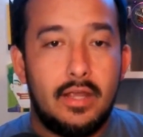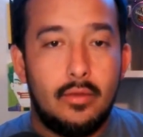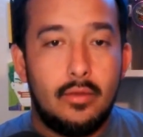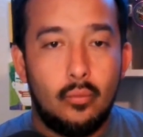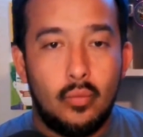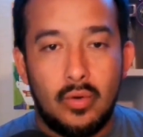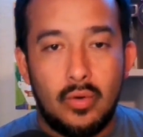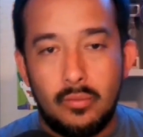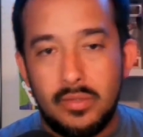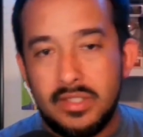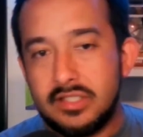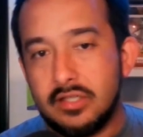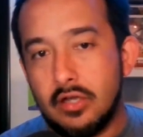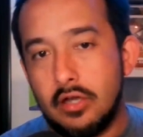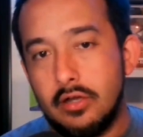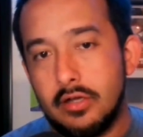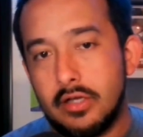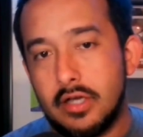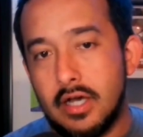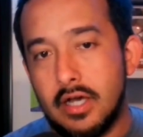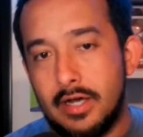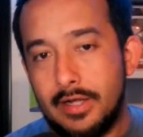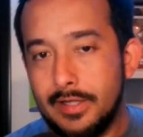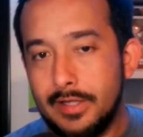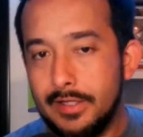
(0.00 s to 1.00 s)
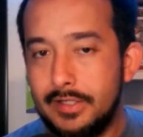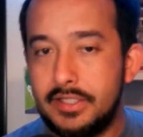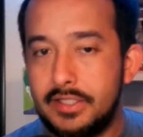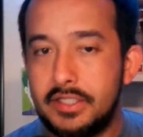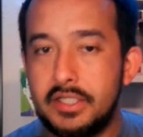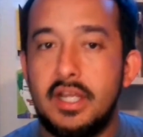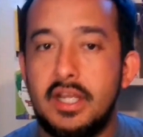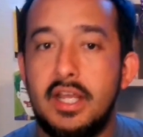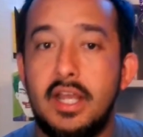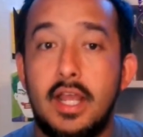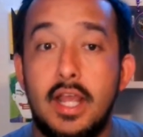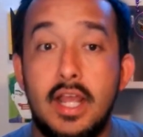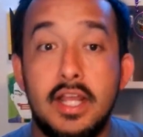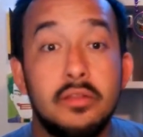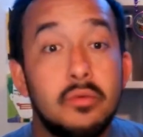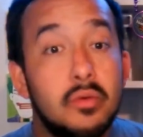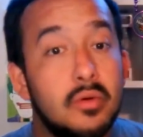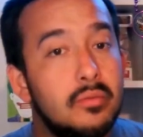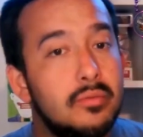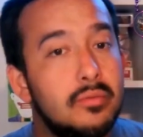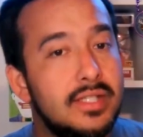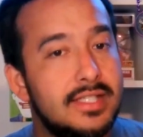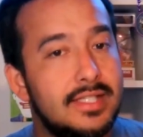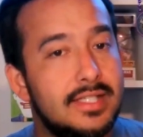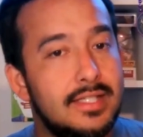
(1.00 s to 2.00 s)
what we saw in college, and then
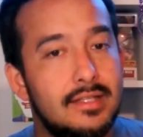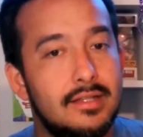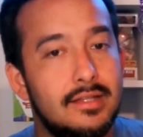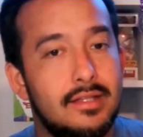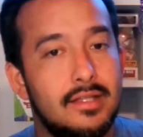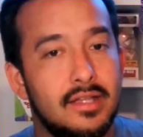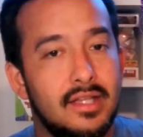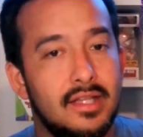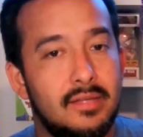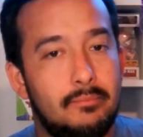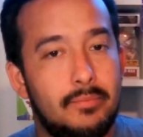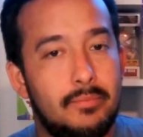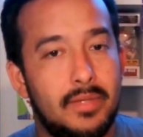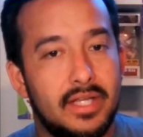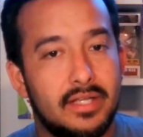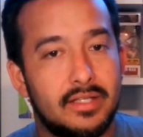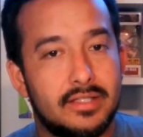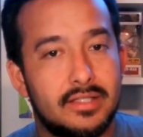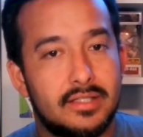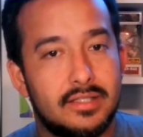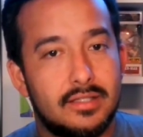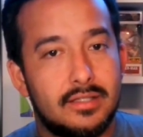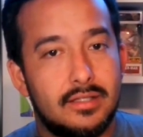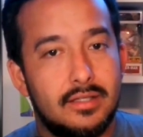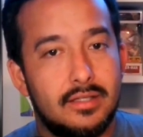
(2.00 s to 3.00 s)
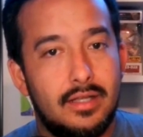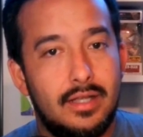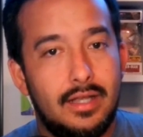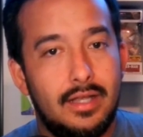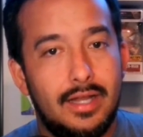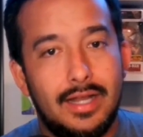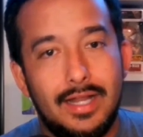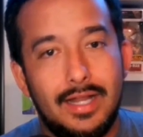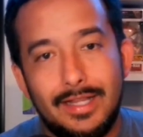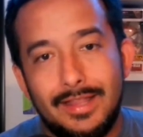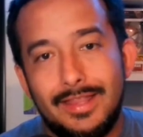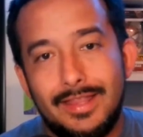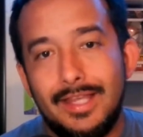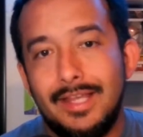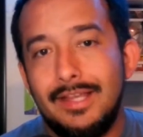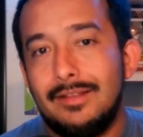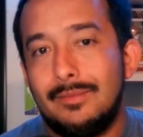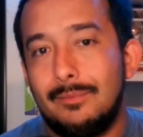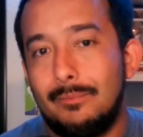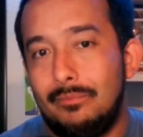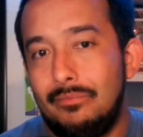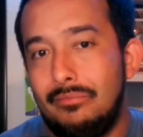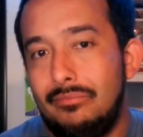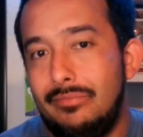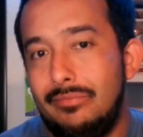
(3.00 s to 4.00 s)
what we see in the Olympics. And I think
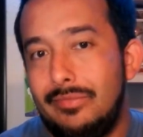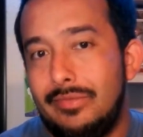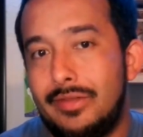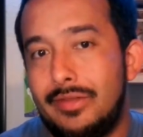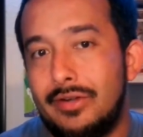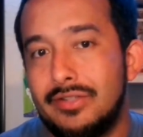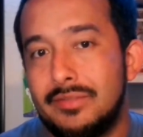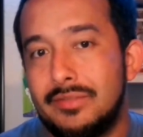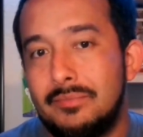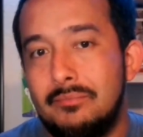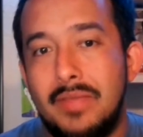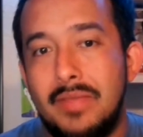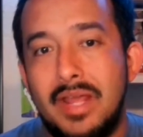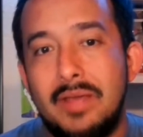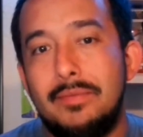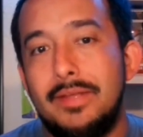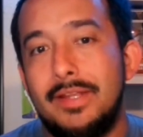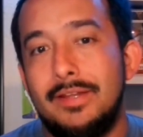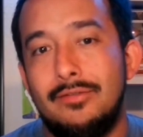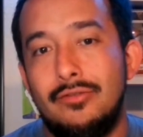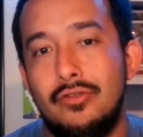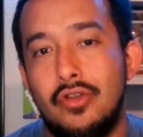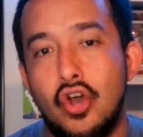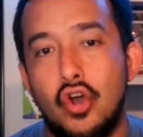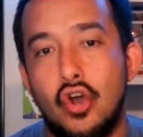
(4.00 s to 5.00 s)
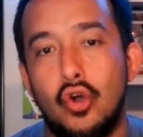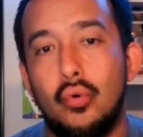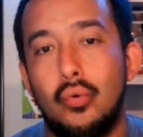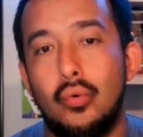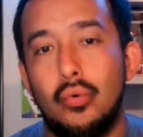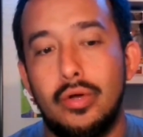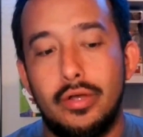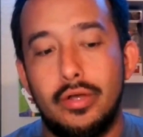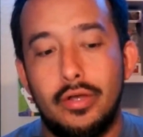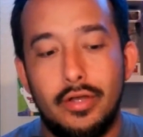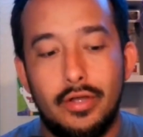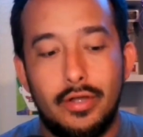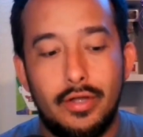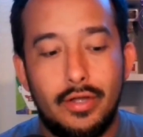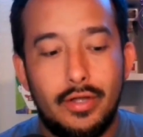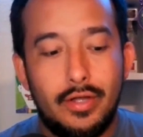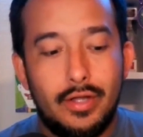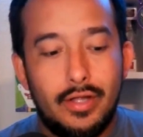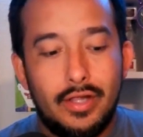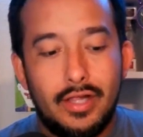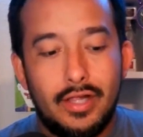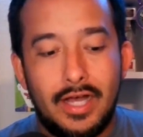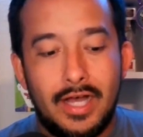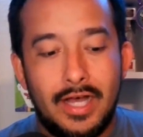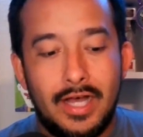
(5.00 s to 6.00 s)
there's maybe no
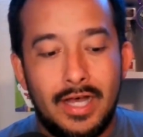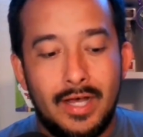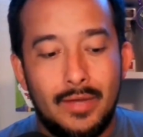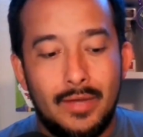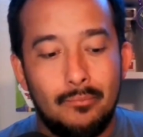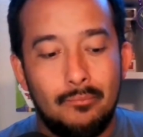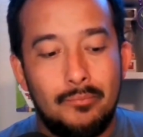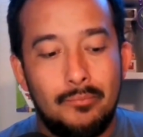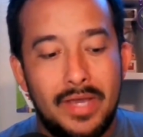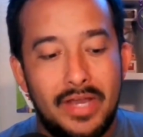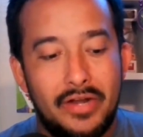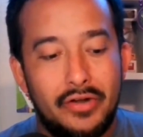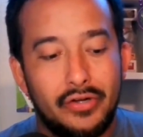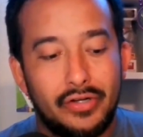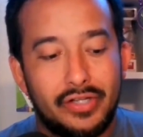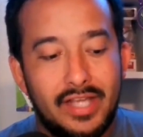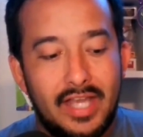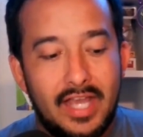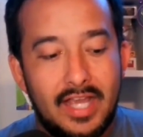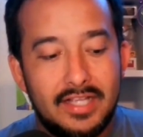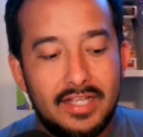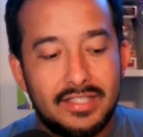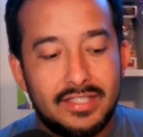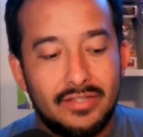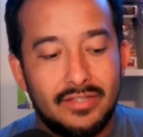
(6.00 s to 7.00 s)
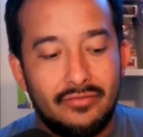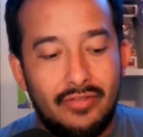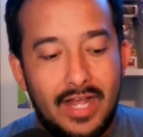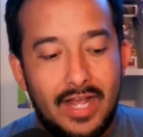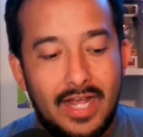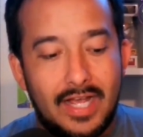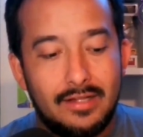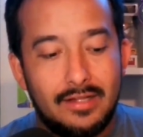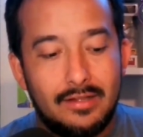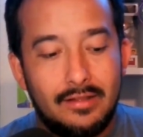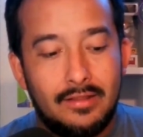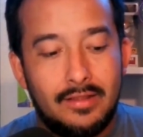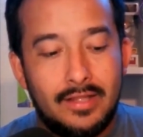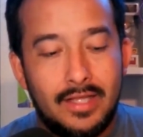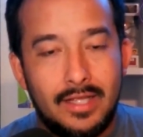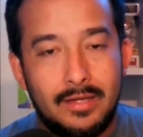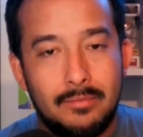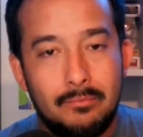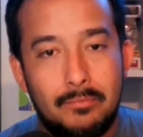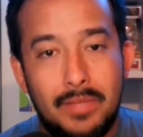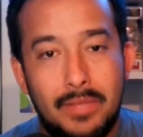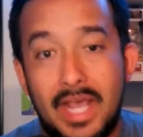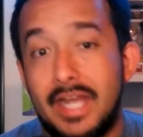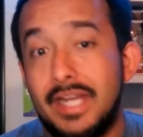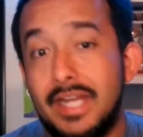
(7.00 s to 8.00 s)
better case of that
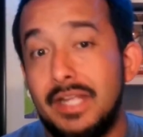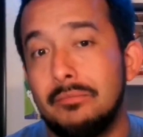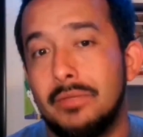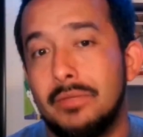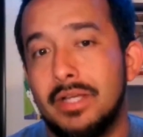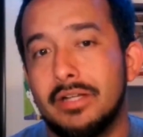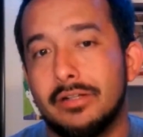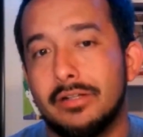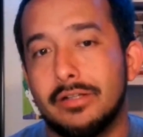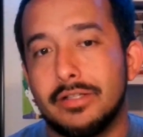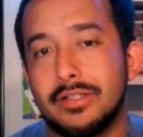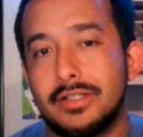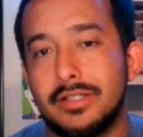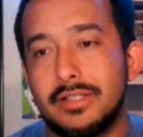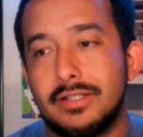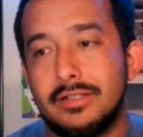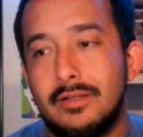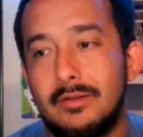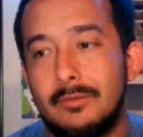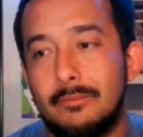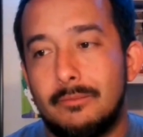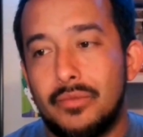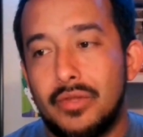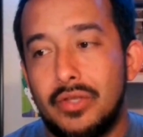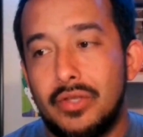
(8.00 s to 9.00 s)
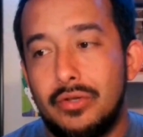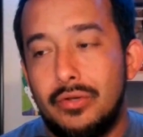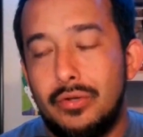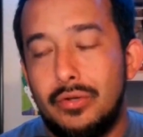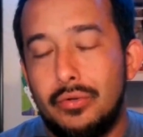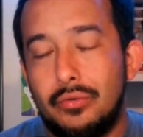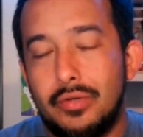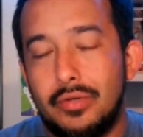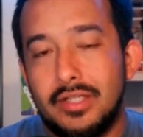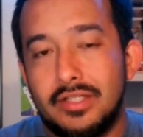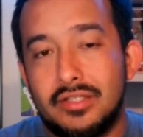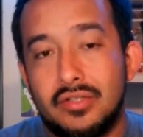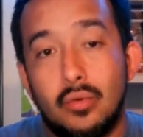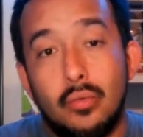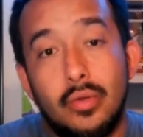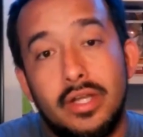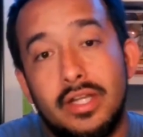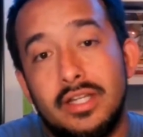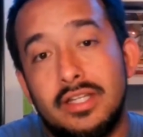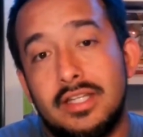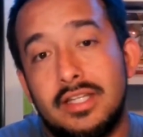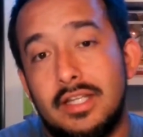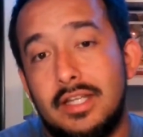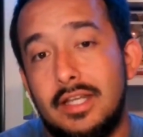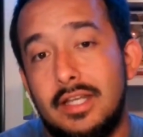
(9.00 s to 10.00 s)
than Patty Mills, who is going
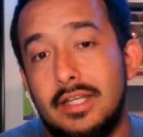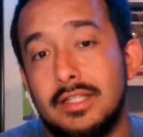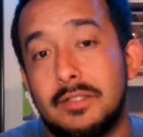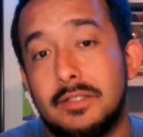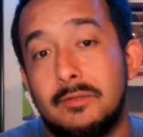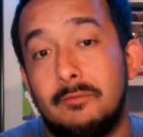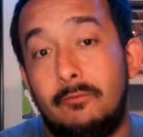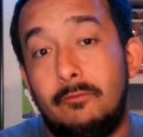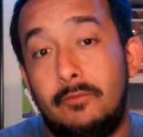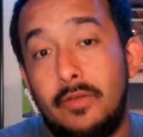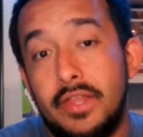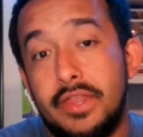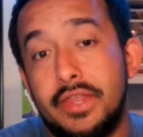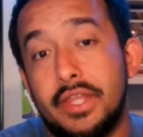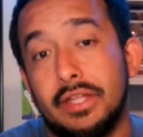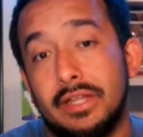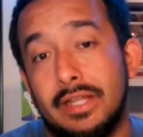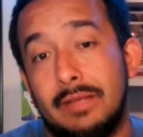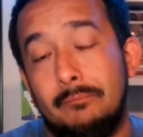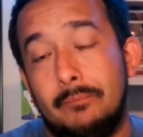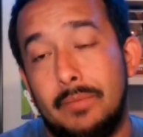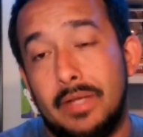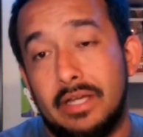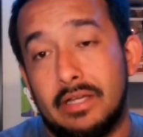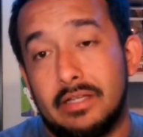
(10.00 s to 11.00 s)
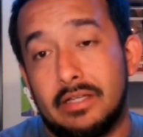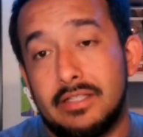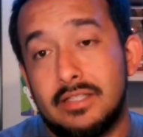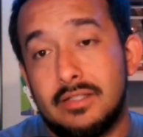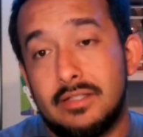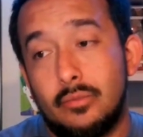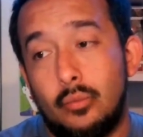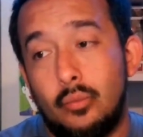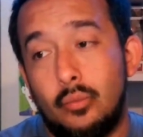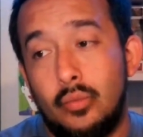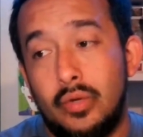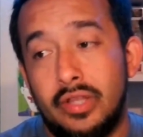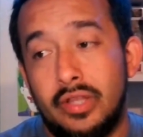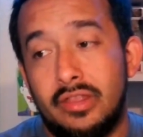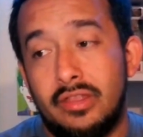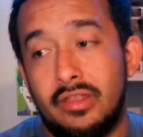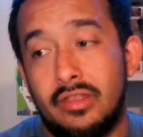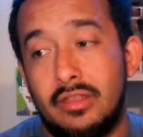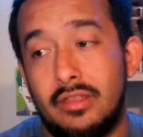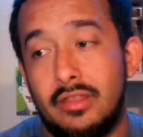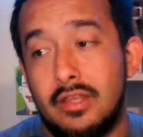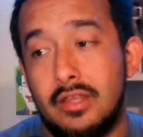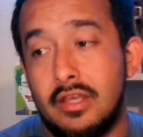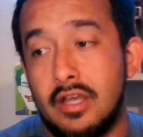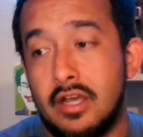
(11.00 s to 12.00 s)
into his fifth Olympics with
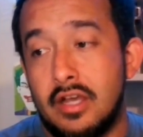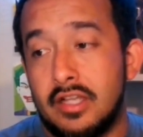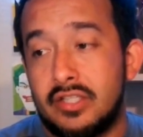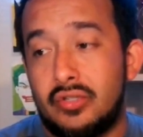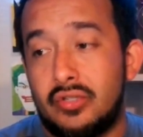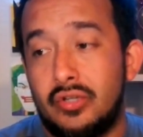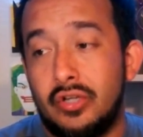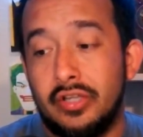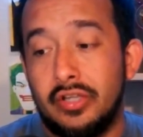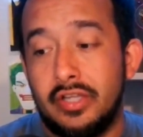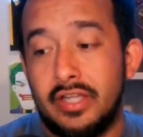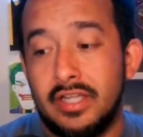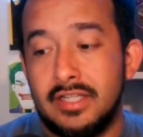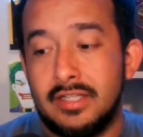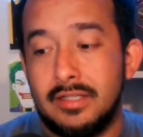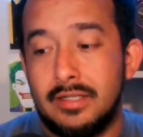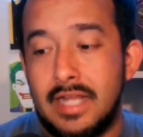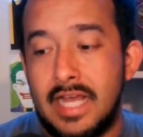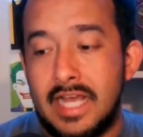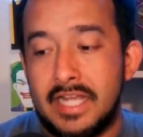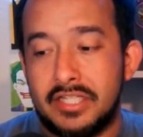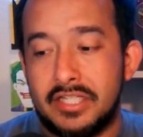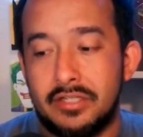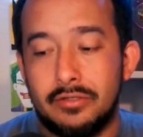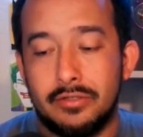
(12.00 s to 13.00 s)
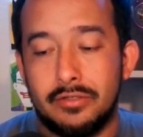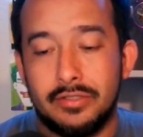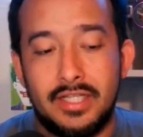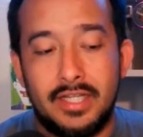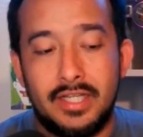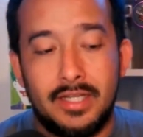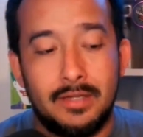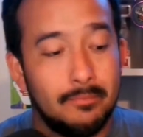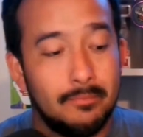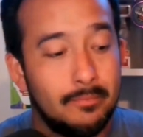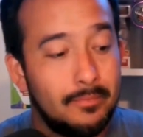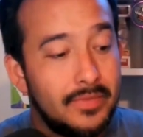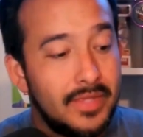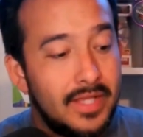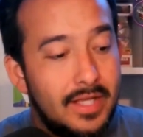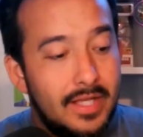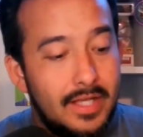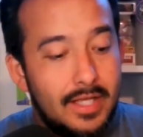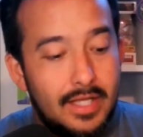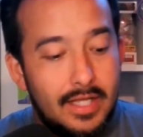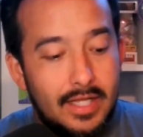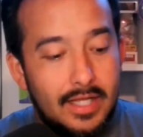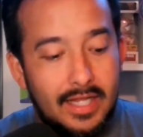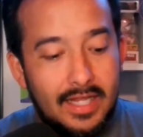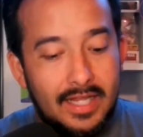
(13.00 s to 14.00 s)
the Australian national team.
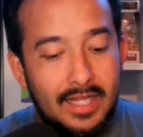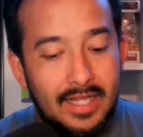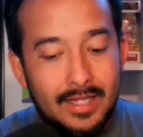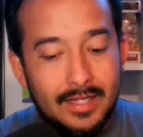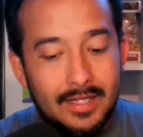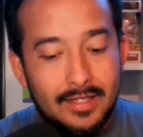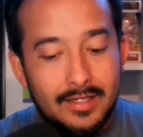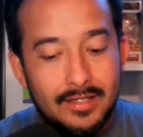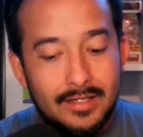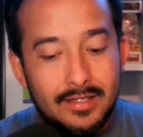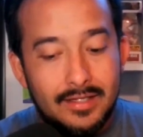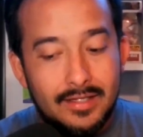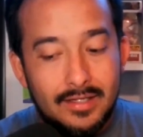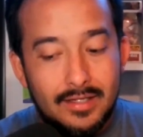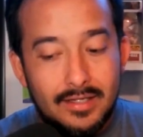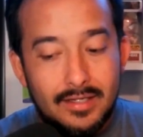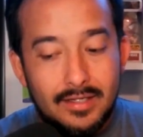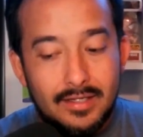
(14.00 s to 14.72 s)
And